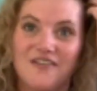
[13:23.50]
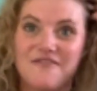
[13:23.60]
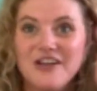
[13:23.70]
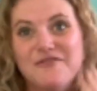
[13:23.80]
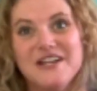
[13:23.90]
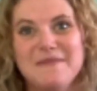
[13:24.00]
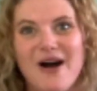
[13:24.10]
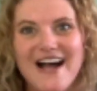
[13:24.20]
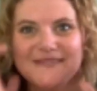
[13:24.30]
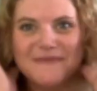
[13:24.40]
Feel free to
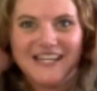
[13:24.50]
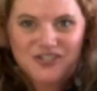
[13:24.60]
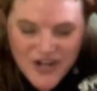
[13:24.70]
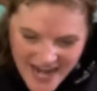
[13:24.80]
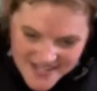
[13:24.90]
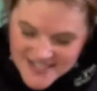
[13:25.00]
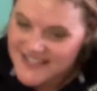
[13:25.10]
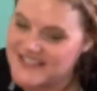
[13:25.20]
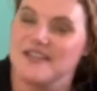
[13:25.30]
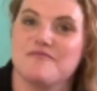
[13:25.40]
pause me and try
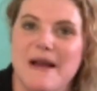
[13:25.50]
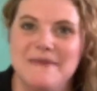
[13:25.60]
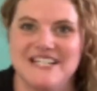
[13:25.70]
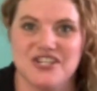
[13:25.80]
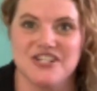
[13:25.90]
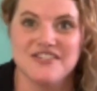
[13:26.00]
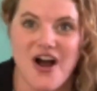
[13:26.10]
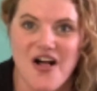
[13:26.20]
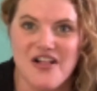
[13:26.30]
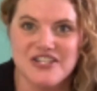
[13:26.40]
some repetitions
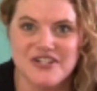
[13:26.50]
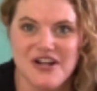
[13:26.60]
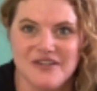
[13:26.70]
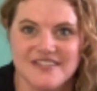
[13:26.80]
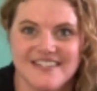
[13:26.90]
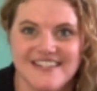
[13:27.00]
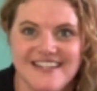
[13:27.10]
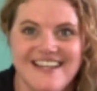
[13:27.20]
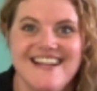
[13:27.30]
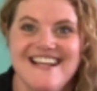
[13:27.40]
all on your own.
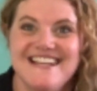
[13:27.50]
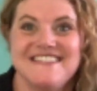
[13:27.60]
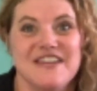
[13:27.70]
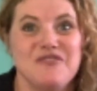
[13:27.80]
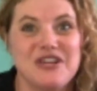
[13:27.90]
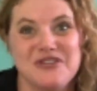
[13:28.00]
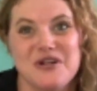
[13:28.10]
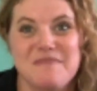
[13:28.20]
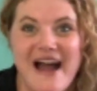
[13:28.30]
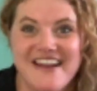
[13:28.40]
See if you can do
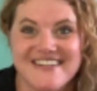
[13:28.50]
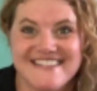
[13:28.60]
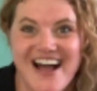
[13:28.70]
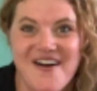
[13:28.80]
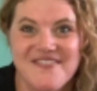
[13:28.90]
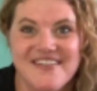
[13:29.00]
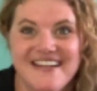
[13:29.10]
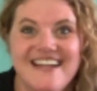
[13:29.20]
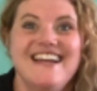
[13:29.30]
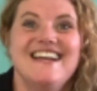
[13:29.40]
it by yourself.
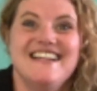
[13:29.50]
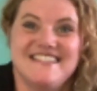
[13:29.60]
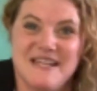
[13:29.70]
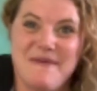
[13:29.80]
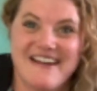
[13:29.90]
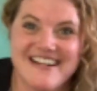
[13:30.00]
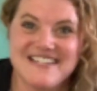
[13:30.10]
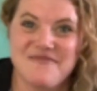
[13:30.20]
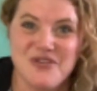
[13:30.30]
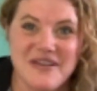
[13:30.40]
See, parents,
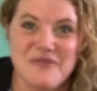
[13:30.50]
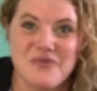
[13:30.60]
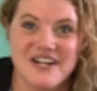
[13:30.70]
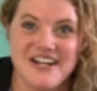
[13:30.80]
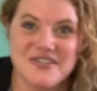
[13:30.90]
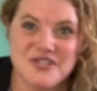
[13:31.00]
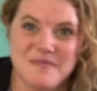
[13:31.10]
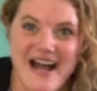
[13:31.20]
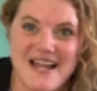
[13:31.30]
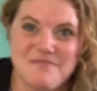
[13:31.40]
if you can work on your
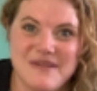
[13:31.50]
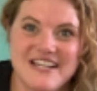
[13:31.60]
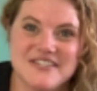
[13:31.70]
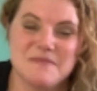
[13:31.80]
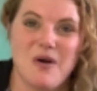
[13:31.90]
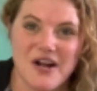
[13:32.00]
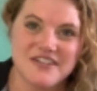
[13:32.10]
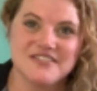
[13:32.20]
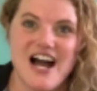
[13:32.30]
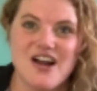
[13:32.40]
spot, because the
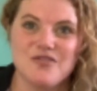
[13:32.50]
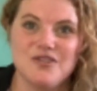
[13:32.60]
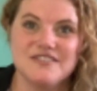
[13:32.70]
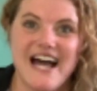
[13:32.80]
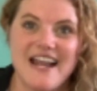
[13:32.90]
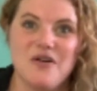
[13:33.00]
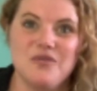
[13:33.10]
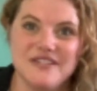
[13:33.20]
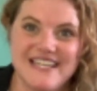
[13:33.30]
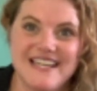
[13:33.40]
partner log roll not
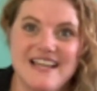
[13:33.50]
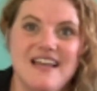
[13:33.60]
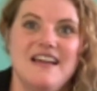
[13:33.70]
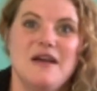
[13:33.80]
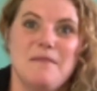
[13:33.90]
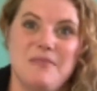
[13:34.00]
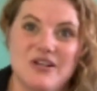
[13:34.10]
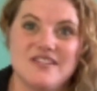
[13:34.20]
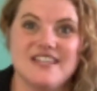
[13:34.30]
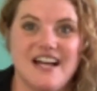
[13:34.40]
only
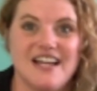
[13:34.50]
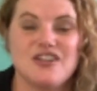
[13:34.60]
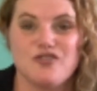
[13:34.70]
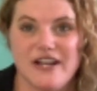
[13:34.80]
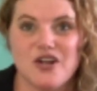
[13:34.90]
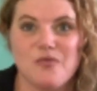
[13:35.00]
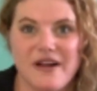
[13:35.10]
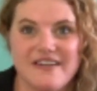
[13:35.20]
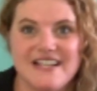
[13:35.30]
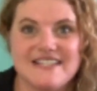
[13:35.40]
builds a greater
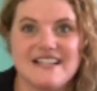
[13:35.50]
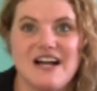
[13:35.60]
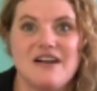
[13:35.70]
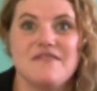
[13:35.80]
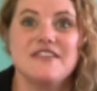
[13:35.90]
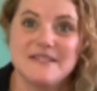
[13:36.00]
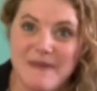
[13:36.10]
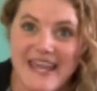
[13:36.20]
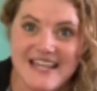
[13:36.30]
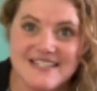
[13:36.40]
awareness of
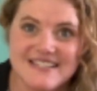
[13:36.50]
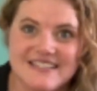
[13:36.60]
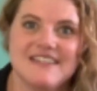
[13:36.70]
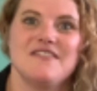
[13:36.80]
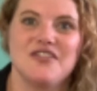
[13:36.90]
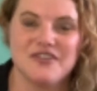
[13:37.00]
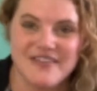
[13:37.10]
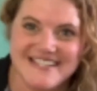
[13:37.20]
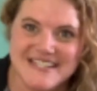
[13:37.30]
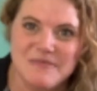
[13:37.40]
space, their
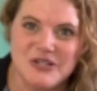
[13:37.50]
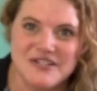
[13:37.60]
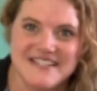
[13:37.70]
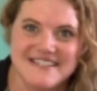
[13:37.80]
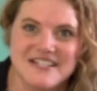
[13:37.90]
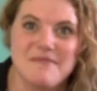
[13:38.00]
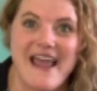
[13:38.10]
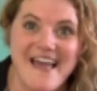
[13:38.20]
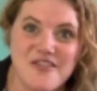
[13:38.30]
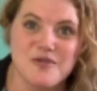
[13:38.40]
vestibular system,
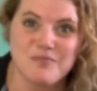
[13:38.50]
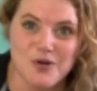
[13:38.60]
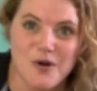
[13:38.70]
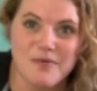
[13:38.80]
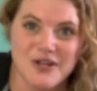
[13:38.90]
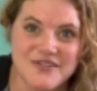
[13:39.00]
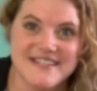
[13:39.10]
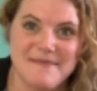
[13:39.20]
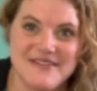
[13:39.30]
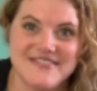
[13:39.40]
and their
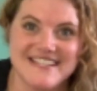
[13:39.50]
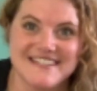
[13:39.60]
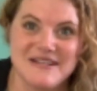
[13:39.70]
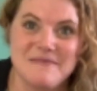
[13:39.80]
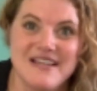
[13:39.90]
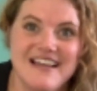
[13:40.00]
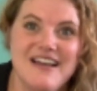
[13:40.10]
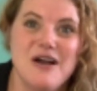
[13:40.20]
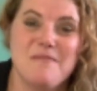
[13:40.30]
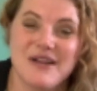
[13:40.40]
proprioceptive system,
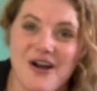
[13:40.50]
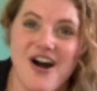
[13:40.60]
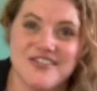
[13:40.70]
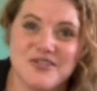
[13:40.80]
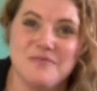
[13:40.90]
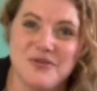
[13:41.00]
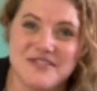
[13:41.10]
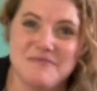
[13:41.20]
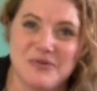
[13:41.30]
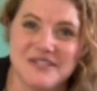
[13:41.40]
but it also,
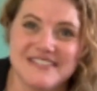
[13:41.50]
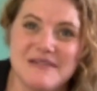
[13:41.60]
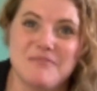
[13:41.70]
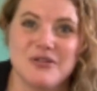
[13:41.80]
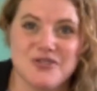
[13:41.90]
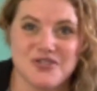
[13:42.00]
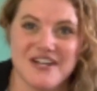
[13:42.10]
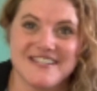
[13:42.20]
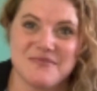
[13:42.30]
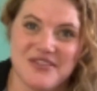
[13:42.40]
most importantly, builds
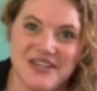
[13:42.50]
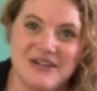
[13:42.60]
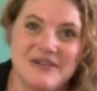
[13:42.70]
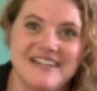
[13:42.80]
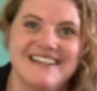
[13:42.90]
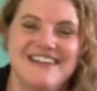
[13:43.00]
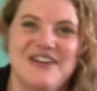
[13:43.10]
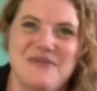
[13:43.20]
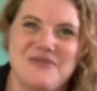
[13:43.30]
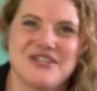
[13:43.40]
trust with you,
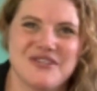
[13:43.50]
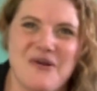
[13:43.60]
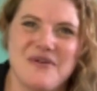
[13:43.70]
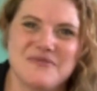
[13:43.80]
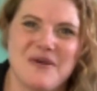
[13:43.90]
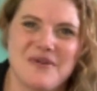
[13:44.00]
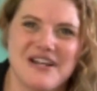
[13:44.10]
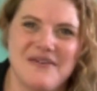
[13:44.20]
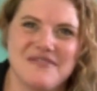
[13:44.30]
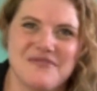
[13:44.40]
which is always what we're
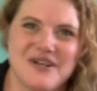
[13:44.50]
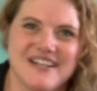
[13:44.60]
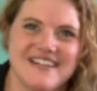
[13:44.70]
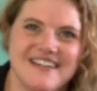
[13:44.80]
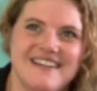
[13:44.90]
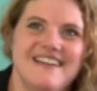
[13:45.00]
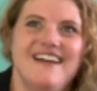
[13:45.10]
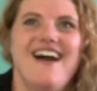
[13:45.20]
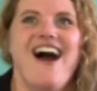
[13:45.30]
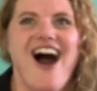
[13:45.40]
going for.
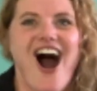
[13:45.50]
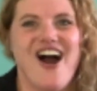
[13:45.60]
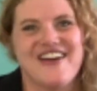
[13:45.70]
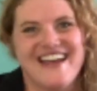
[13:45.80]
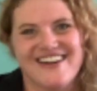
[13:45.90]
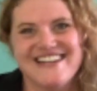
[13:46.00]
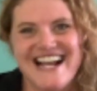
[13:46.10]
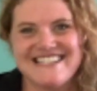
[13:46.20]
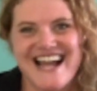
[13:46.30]
All right, our next